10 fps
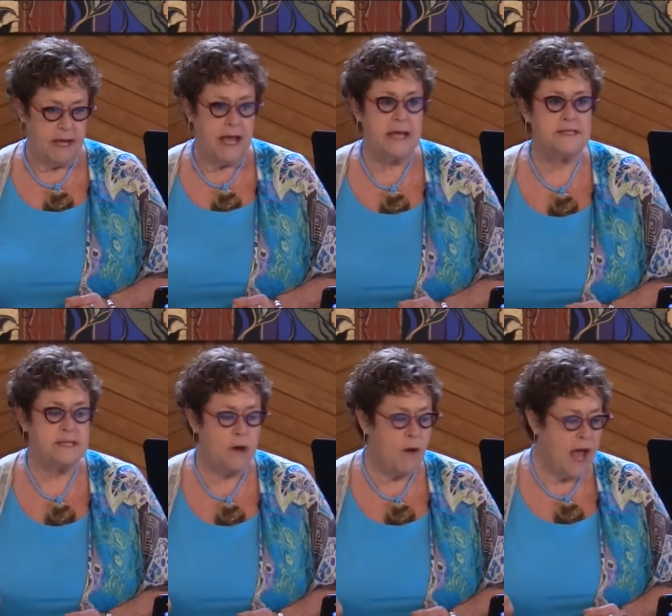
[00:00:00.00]
And
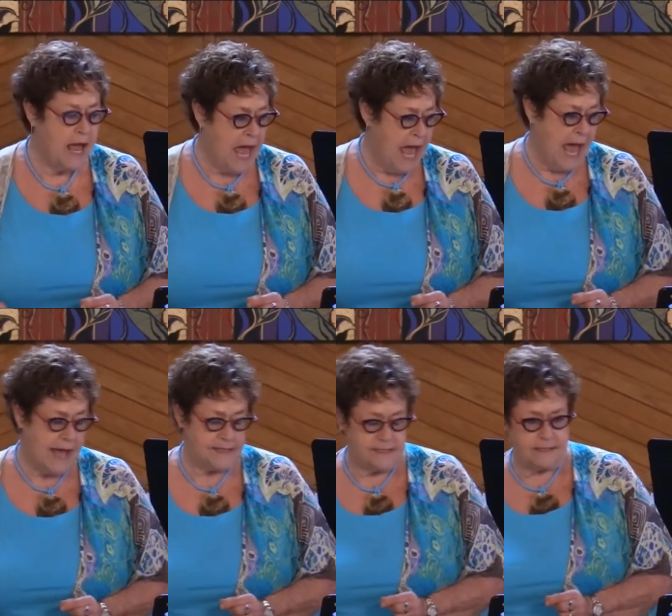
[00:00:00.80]
so I
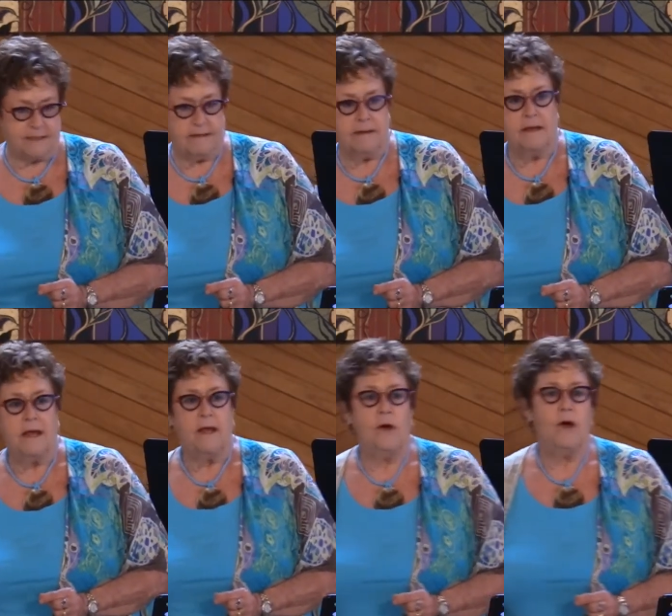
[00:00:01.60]
ask,
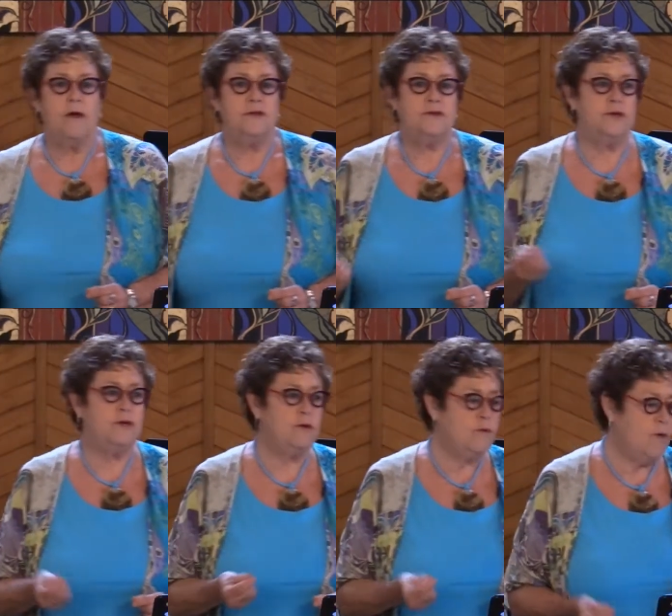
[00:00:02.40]
do
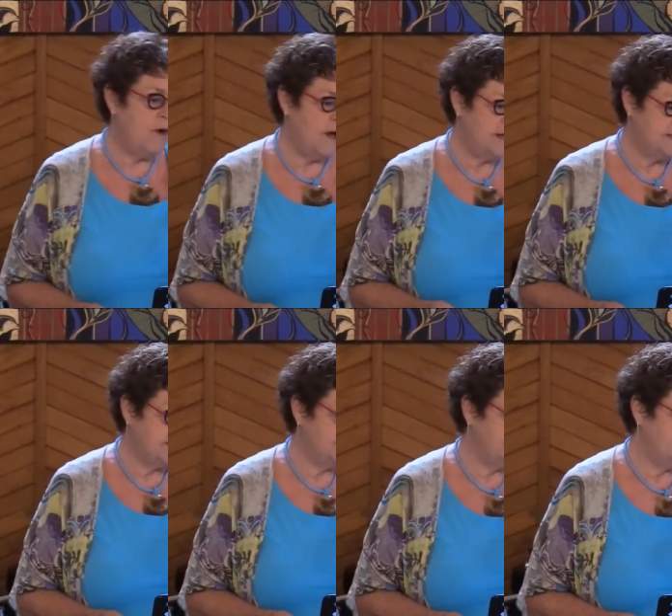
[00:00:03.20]
you want
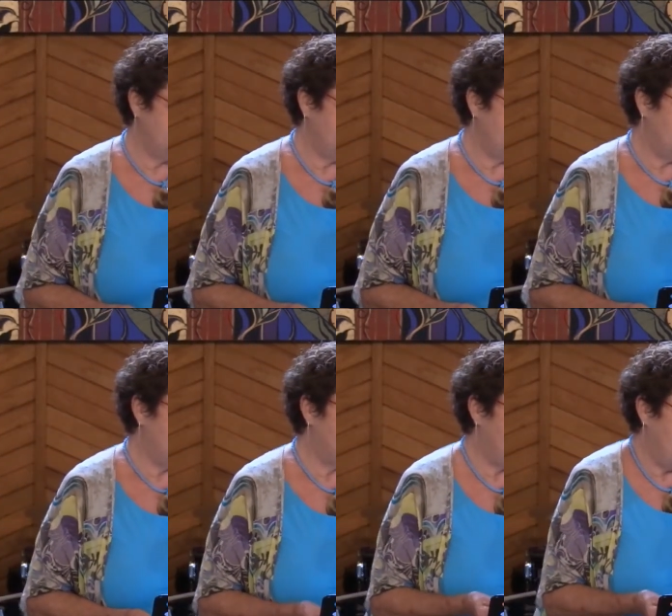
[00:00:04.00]

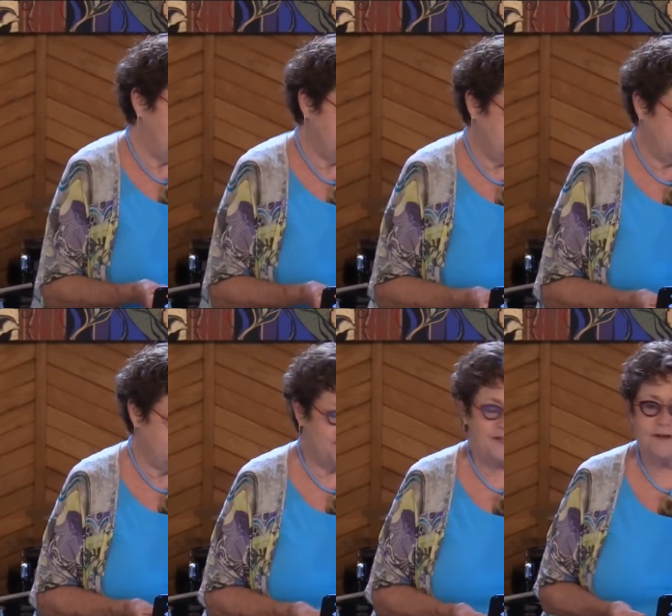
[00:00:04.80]

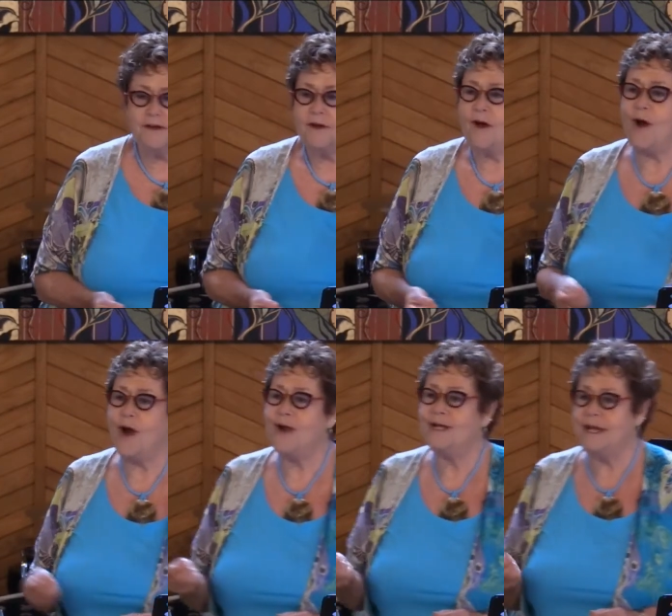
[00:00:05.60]
bondage
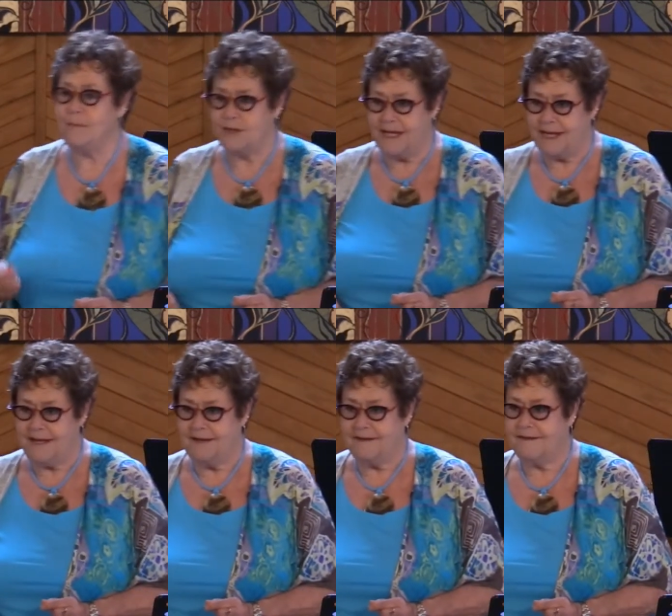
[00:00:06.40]
or liberty?
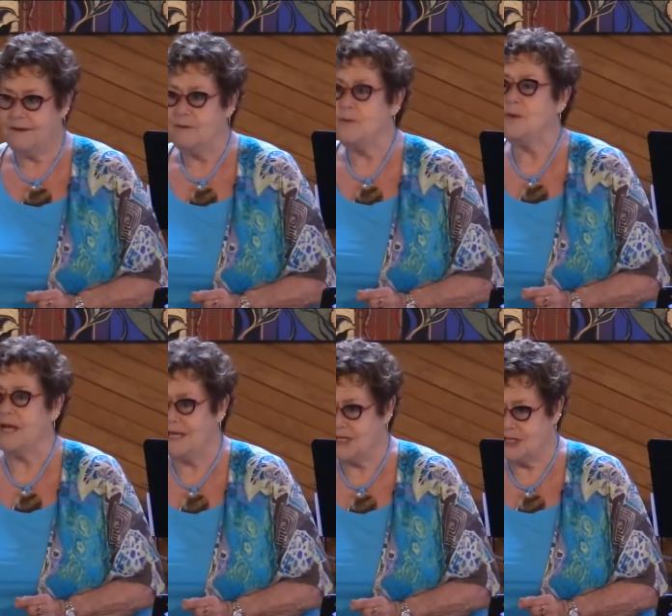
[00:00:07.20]

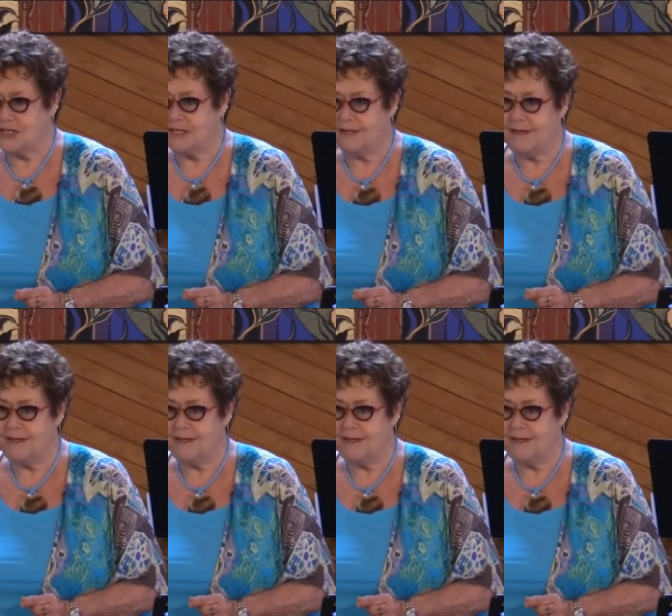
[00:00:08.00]
Which?